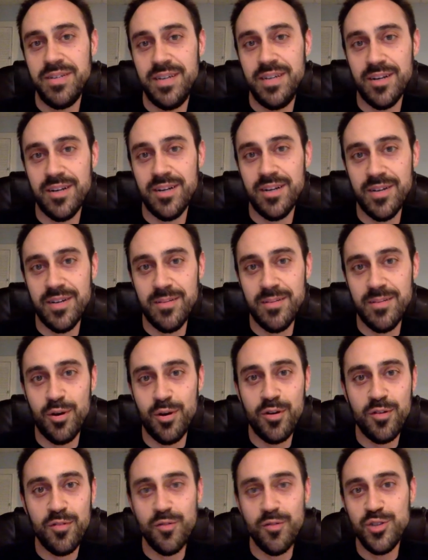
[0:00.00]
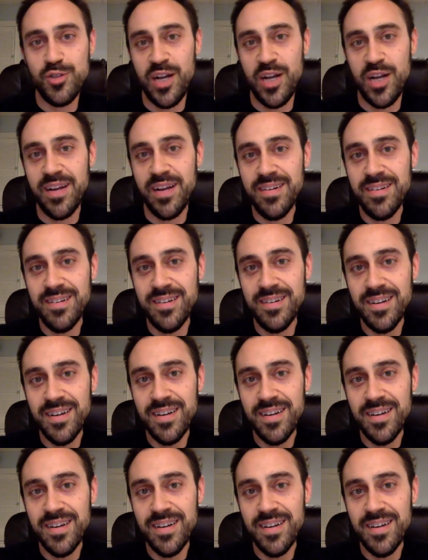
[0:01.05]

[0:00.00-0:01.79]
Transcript: here in Burke, Virginia.